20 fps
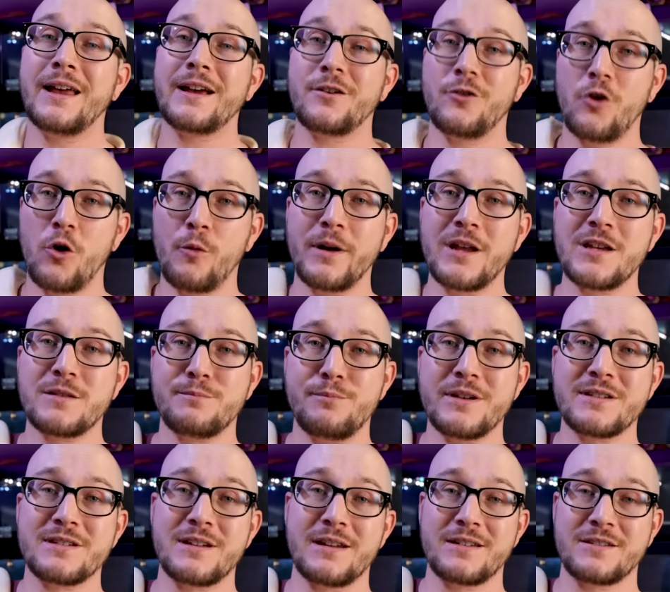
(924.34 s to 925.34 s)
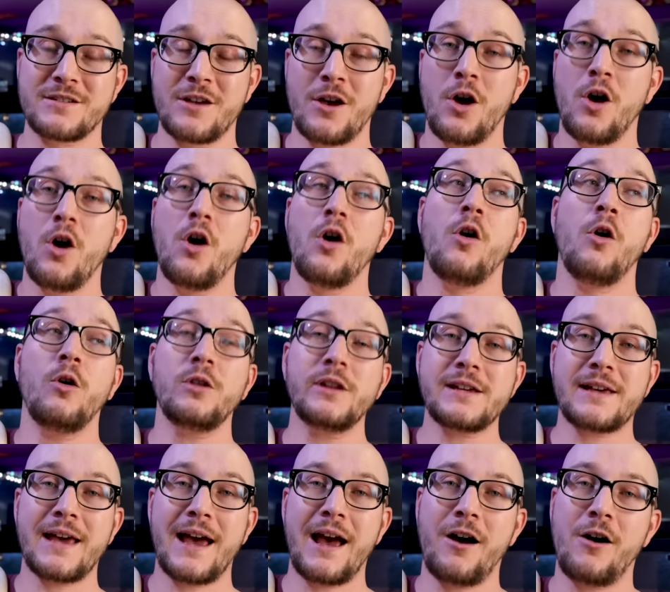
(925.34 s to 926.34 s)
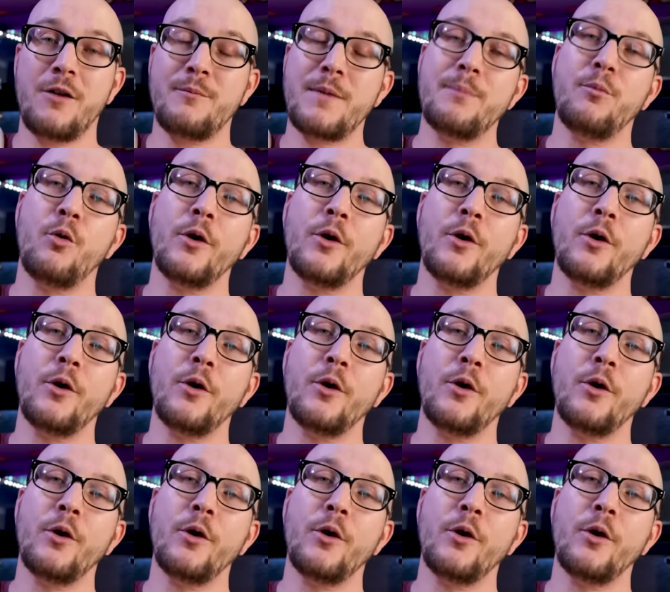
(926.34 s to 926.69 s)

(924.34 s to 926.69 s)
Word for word: like nobody's business. Holy cow, my